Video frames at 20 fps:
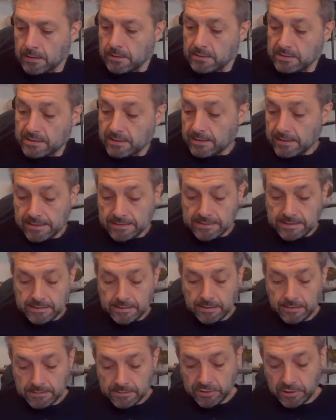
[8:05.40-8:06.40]
So that's
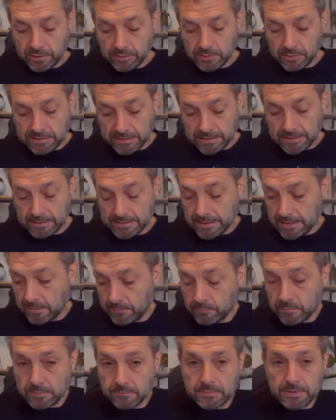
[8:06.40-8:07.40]
Tuesday's
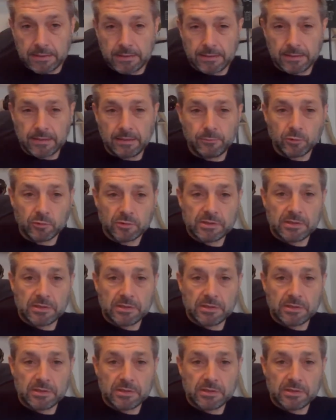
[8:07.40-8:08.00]
animal.